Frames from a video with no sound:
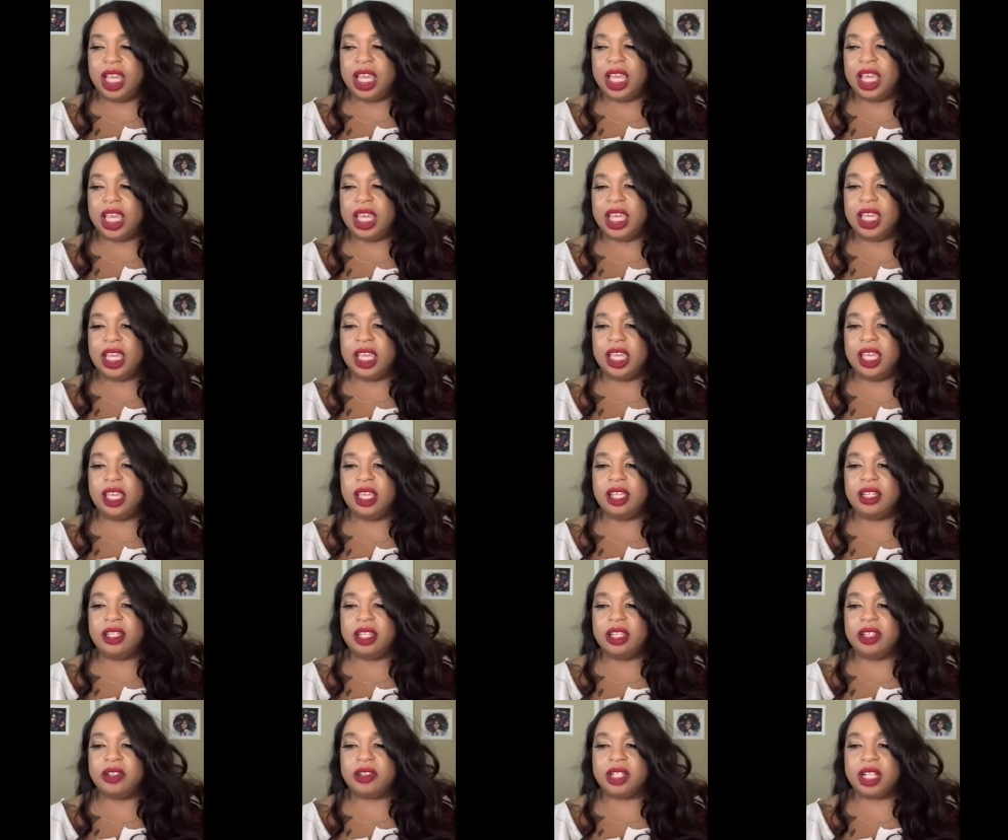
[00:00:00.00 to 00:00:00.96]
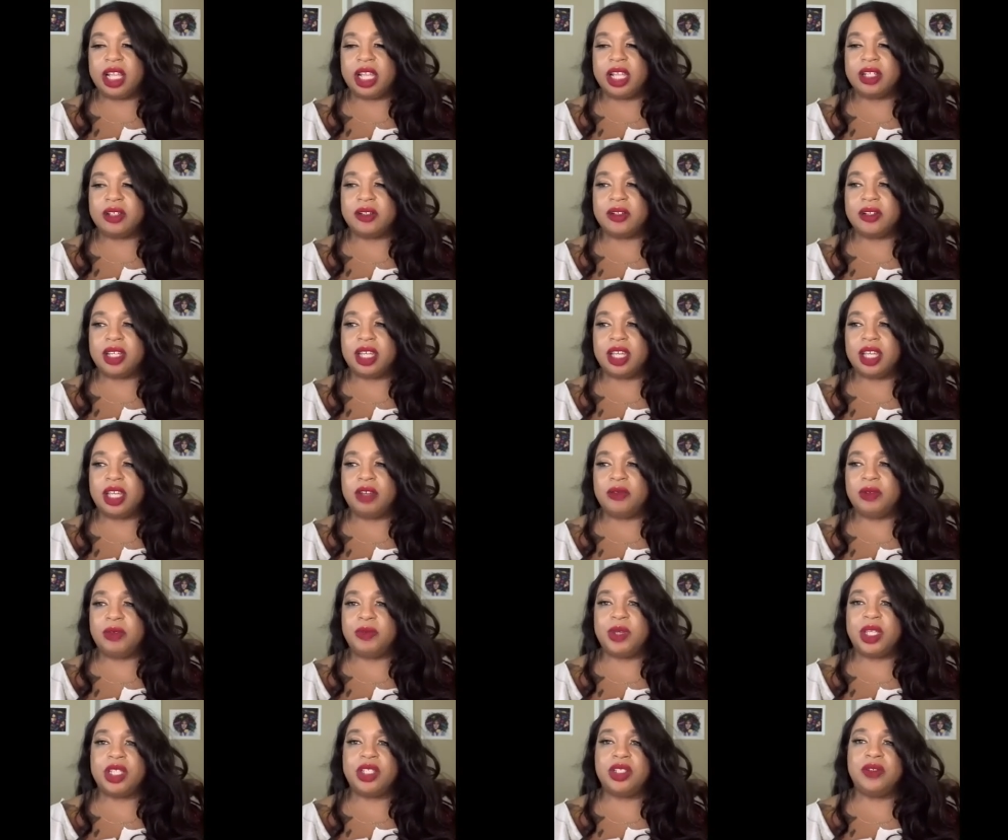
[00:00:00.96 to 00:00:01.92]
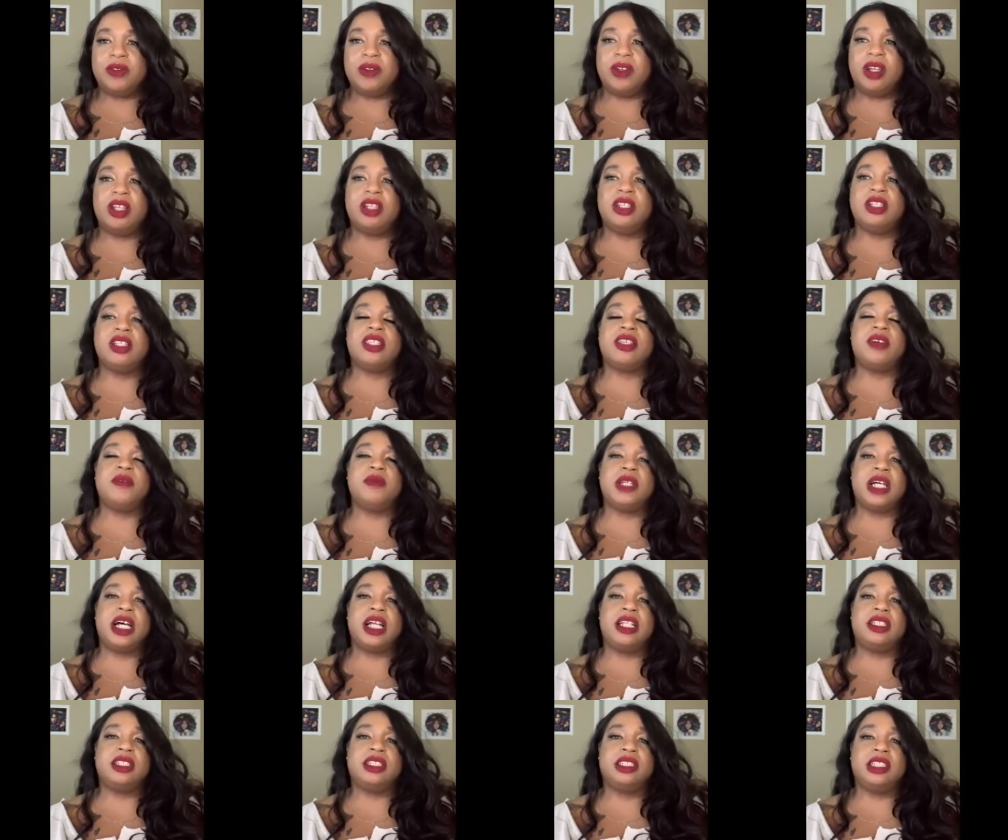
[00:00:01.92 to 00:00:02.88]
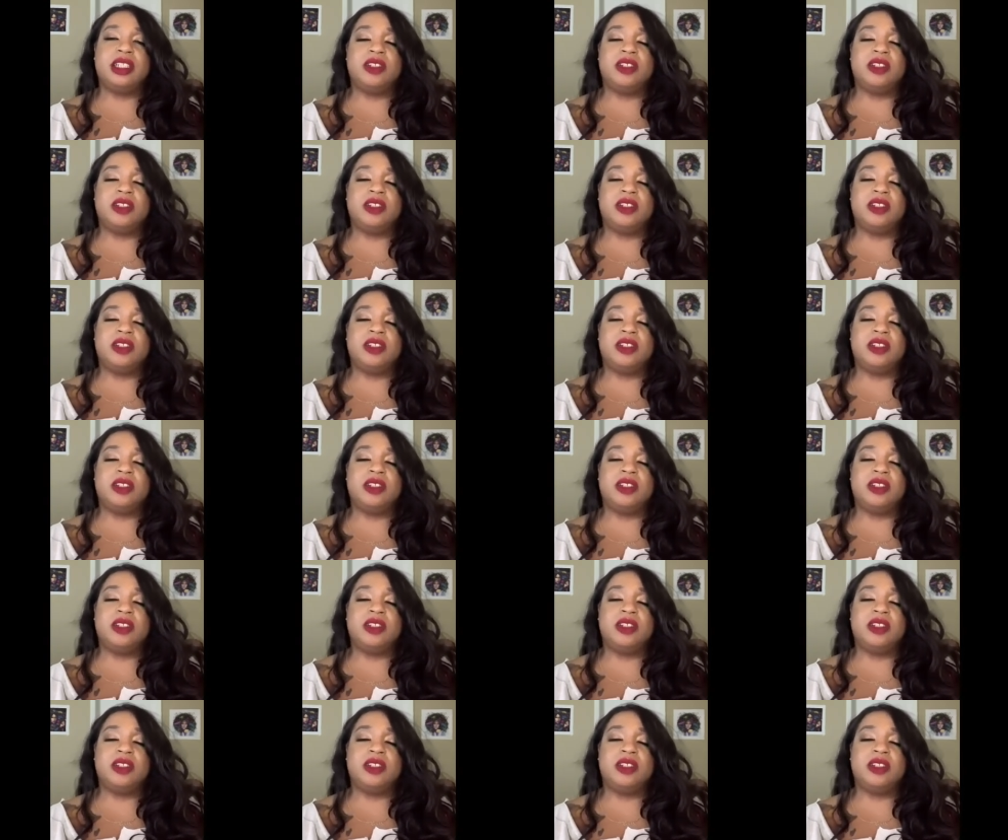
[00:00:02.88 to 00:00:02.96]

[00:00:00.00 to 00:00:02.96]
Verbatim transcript: And it's like, okay, we made 200 and some dollars,